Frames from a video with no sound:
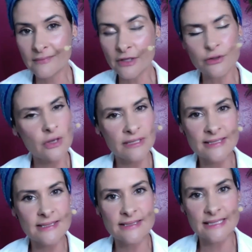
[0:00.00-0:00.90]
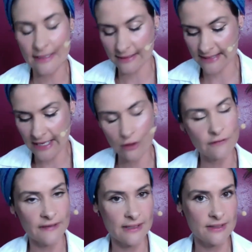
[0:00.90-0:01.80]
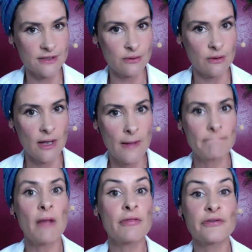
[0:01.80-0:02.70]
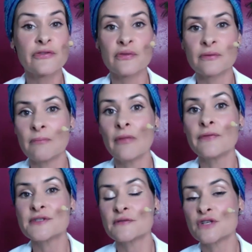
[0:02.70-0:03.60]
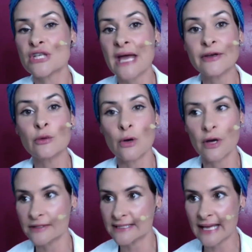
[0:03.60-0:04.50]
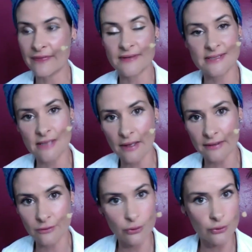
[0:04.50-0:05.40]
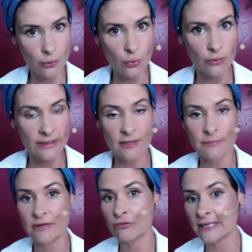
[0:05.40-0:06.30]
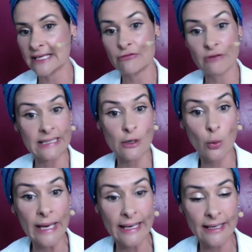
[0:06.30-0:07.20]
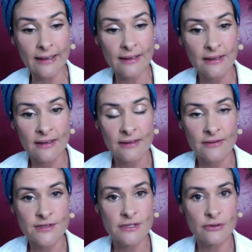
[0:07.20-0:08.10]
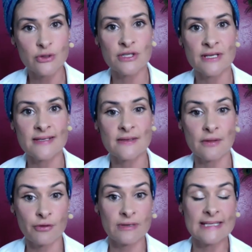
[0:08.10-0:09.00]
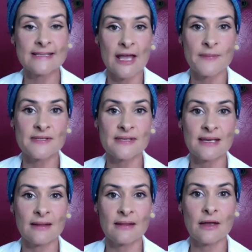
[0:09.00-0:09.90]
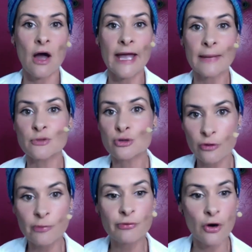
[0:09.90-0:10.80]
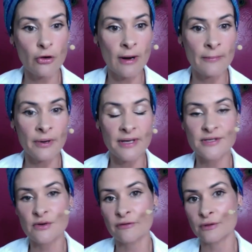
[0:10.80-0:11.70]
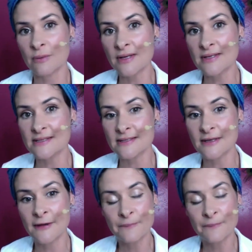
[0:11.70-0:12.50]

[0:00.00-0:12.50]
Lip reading: You don't need to delve into months and months of shadow work to get this done, not at all. It can be really, really quick. The solution is the 3 steps in the I Am Truth program by Sovereign Masters,